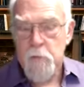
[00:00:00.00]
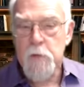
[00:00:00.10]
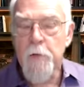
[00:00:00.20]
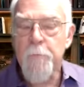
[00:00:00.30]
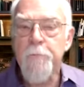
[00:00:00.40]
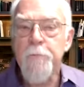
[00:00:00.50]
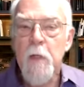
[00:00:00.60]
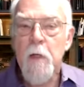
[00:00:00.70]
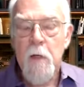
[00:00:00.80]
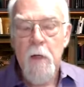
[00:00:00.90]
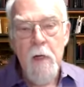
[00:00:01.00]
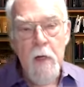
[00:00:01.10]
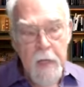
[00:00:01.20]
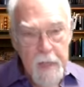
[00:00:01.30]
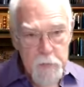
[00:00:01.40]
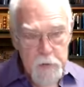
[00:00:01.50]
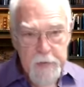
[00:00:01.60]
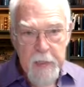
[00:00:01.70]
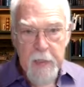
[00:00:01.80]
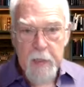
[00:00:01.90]
So I'm
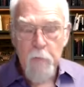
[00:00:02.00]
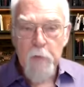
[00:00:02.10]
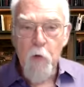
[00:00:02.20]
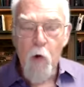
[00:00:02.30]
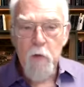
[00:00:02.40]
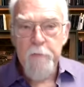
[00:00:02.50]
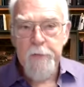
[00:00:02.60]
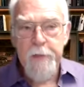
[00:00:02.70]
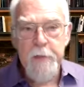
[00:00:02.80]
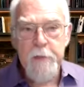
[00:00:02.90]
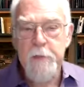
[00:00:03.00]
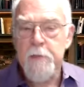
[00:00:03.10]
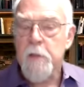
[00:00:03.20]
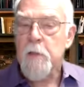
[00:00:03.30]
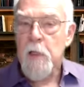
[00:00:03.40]
just saying that we've gone over things